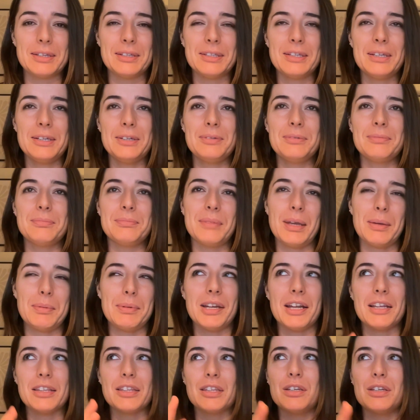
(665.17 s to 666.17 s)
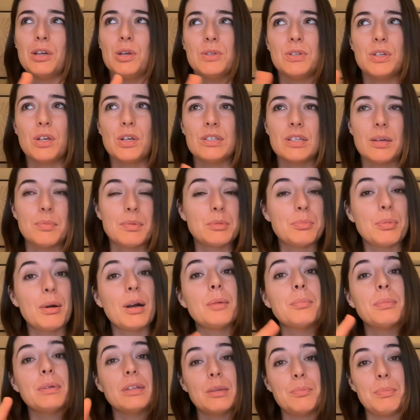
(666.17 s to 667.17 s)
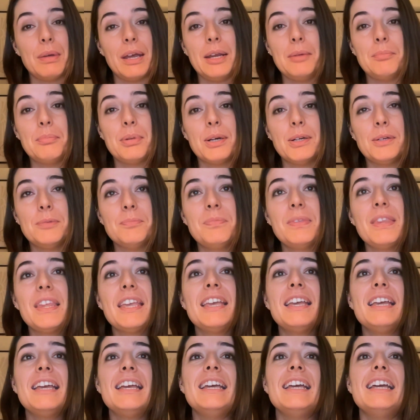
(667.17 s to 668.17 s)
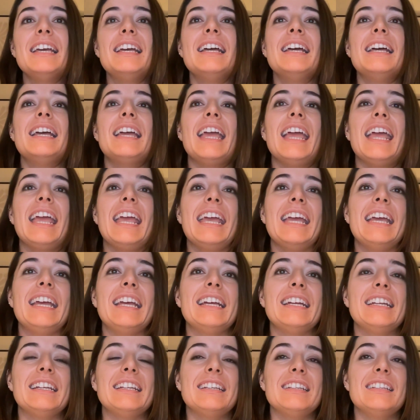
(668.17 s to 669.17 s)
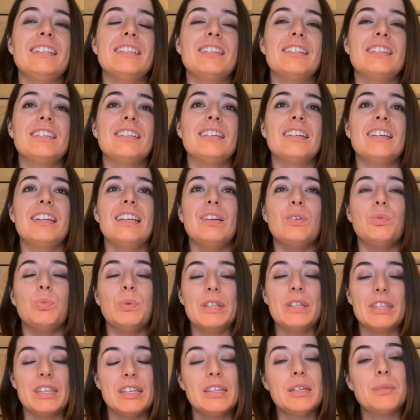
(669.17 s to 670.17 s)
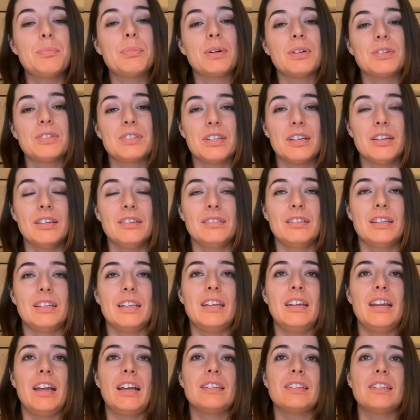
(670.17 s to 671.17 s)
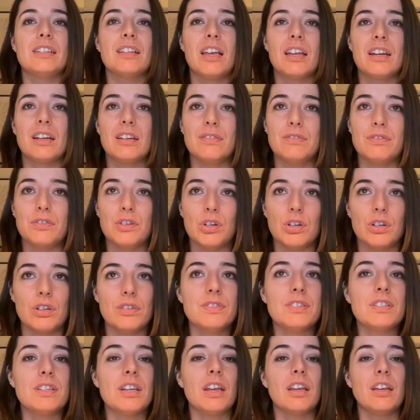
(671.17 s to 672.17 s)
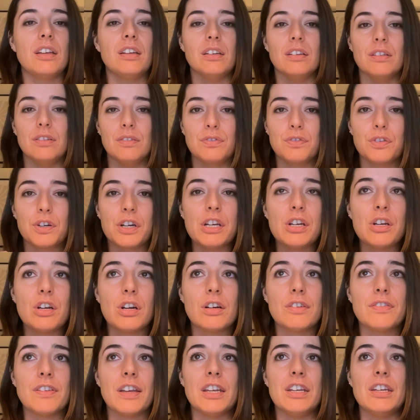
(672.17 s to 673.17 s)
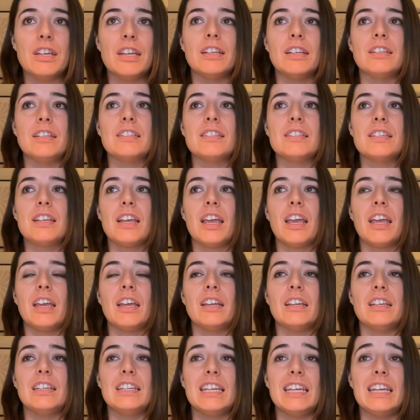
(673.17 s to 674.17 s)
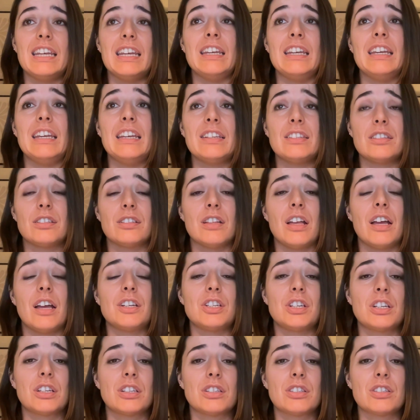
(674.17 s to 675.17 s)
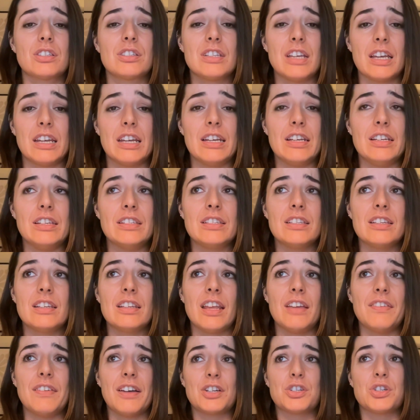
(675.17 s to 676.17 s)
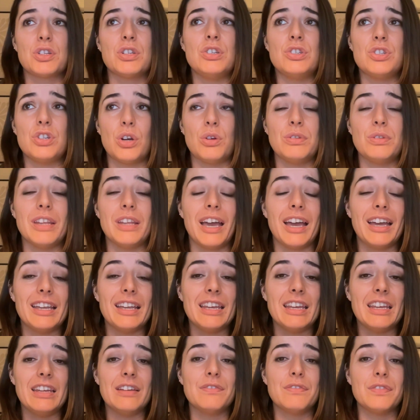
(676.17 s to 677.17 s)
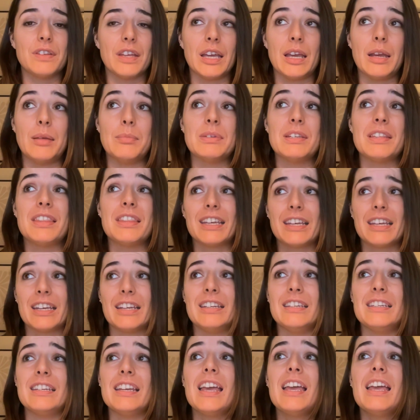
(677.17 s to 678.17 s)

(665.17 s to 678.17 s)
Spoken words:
you. Maybe not the nociceptor part, but the pain part. And within the bursa, it has a lot of nerves and free nerve endings. And histologic studies, they've actually shown that inflamed, thickened,